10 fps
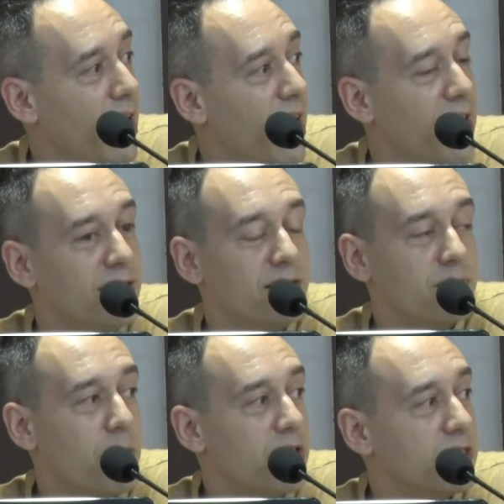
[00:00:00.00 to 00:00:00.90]
And these
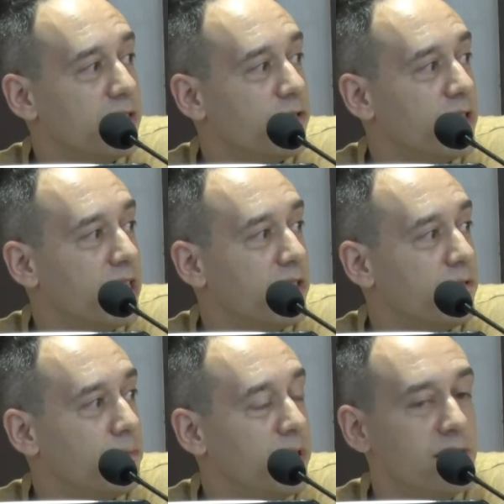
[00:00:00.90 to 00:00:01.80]
positive or
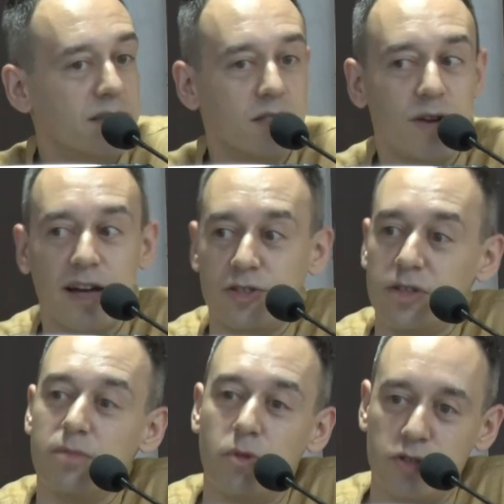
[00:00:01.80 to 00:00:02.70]
negative opinions are
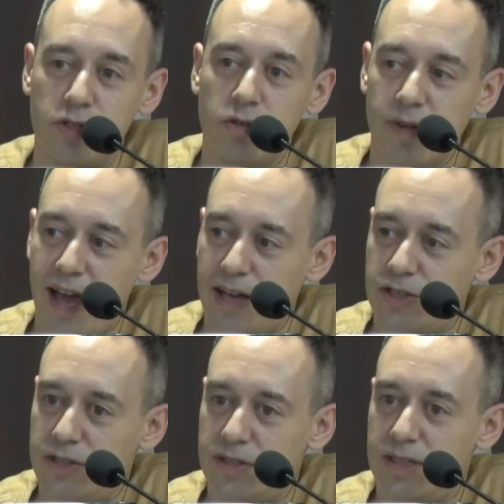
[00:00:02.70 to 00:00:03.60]
actually emotional
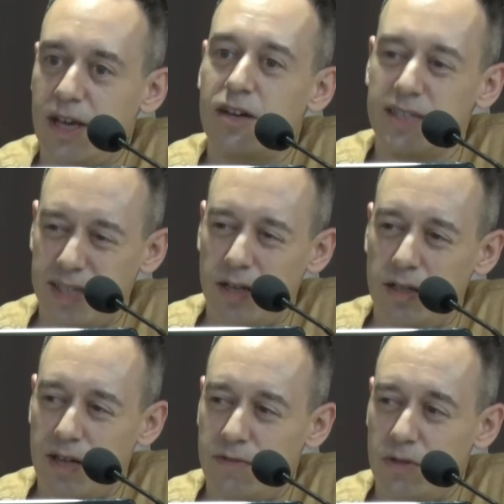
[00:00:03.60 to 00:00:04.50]
reactions on a subtle
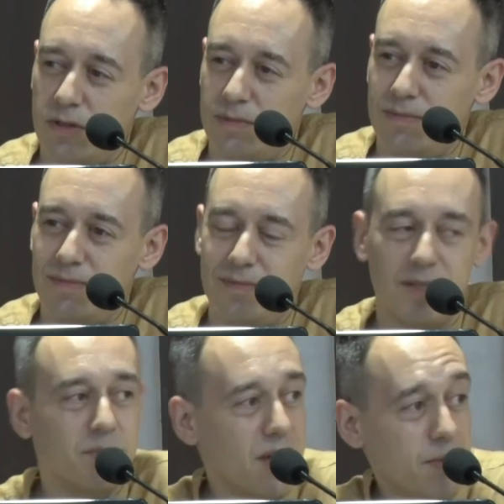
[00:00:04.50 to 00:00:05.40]
level.
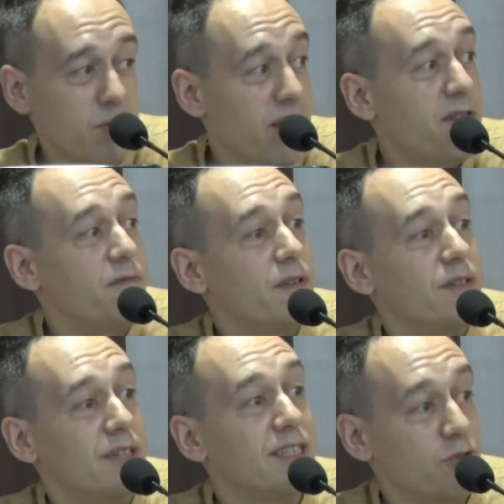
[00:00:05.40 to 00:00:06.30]
Sometimes we have
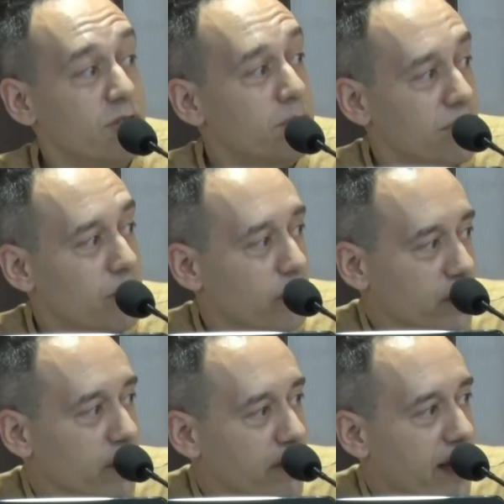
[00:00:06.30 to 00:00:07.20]
extreme
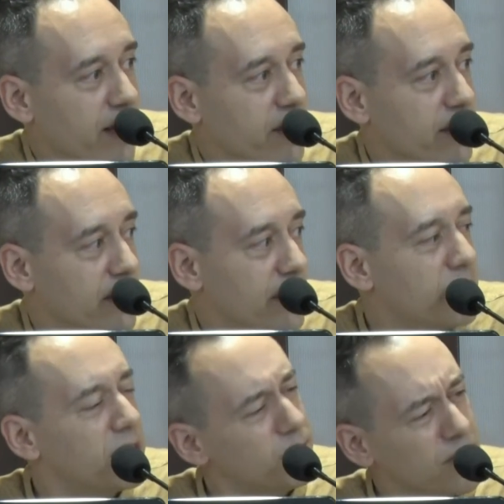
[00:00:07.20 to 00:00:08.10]
emotional reactions,
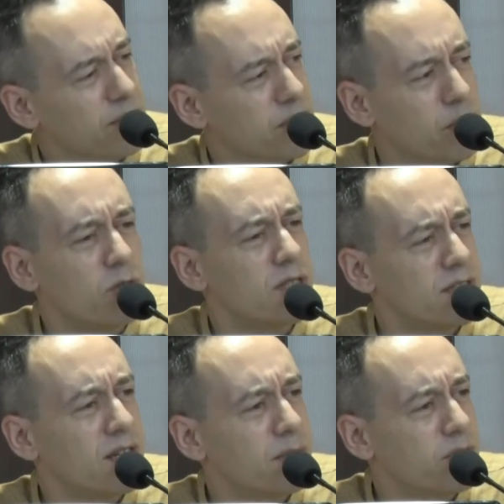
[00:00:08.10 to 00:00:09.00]
sometimes, most of the
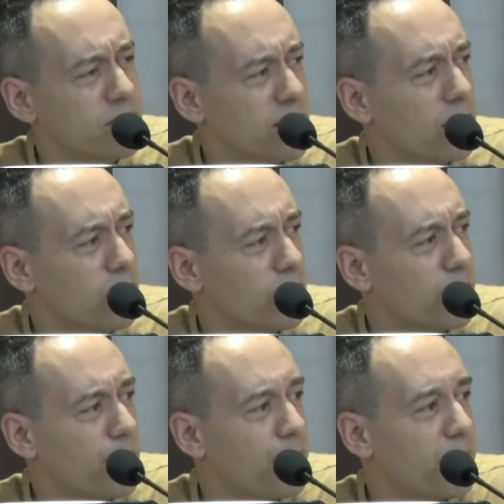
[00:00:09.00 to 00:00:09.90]
time, they're subtler.
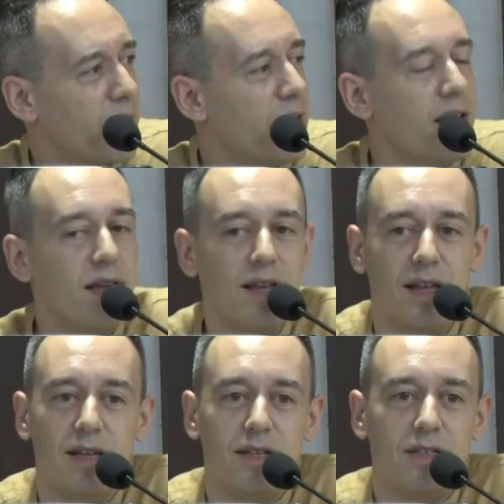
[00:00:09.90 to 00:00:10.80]

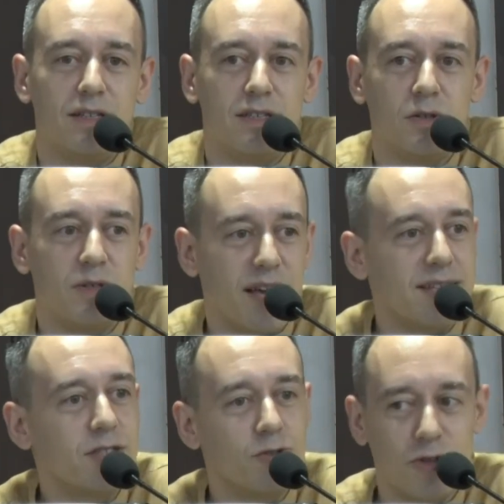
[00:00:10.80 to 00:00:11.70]
So
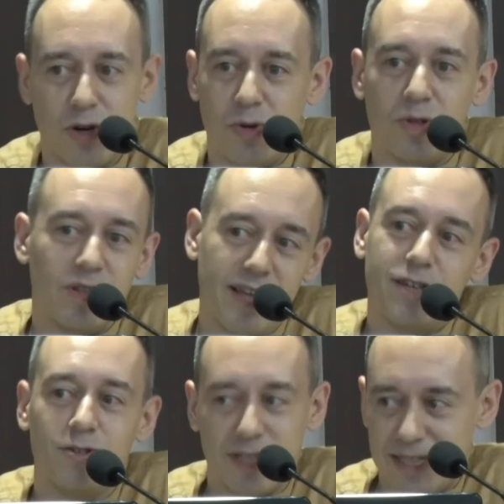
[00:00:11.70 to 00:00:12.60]
yes or no, like
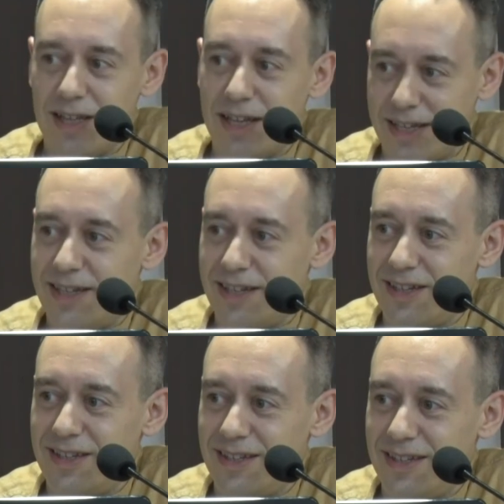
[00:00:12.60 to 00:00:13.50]
or dislike.
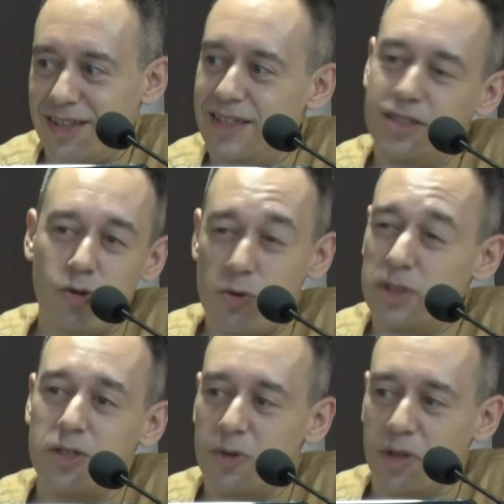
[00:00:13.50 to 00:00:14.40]
These are always
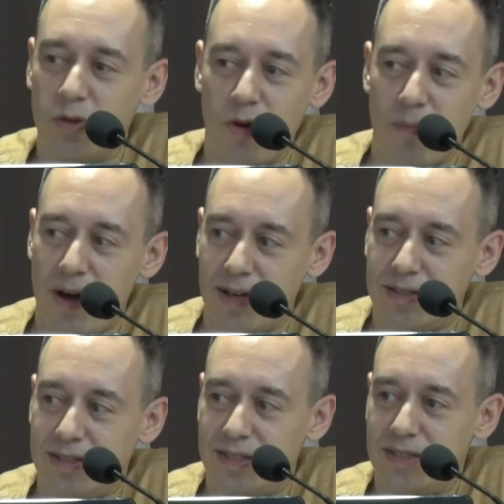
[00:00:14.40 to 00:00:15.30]
going through our
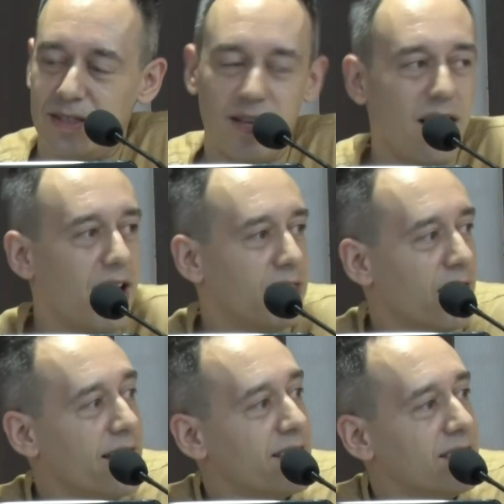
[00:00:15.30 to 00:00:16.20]
minds. And
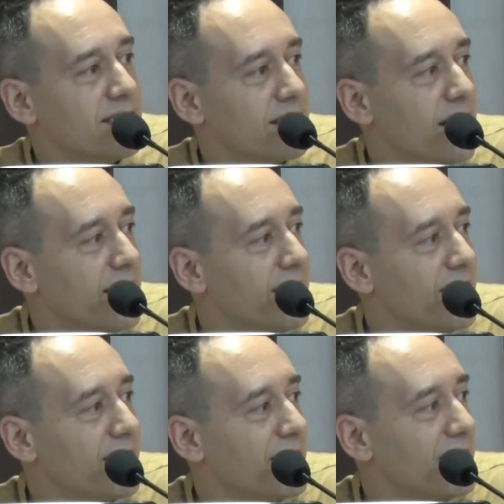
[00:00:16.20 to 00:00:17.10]
like and dislike
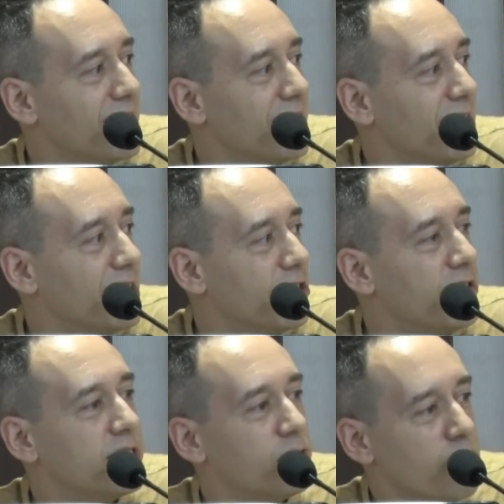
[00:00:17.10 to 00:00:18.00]

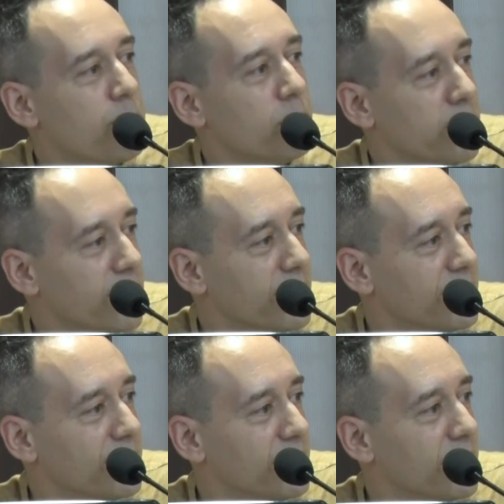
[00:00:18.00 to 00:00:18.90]
creates a ripple in
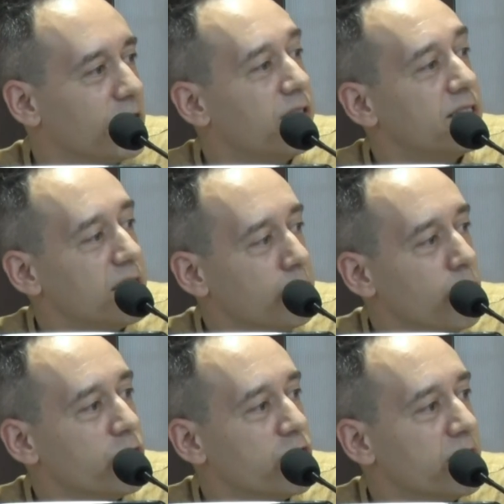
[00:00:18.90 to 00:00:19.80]
us. It creates an
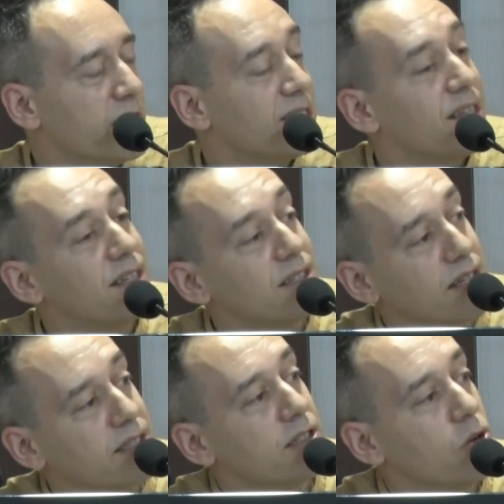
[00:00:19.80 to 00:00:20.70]
emotion in us that
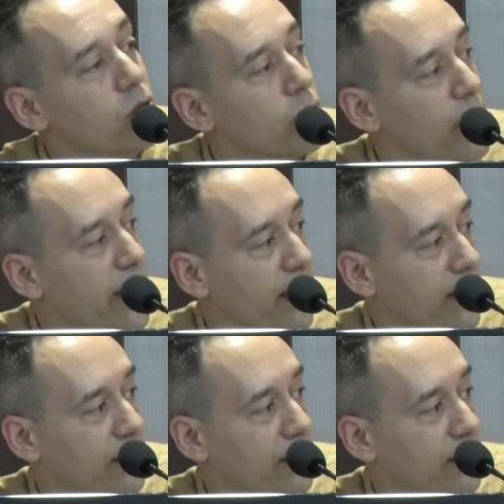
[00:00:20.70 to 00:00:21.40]
doesn't go away.